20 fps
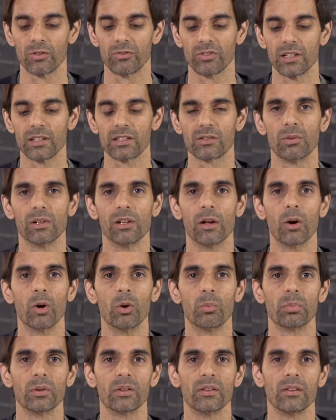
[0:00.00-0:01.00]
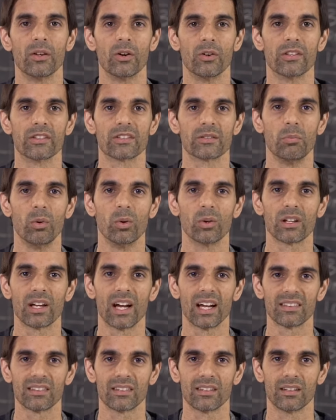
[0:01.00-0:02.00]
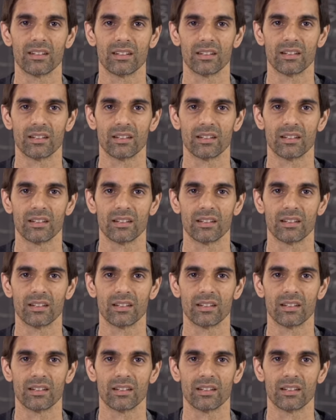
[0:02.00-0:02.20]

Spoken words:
if this will open on a small cat.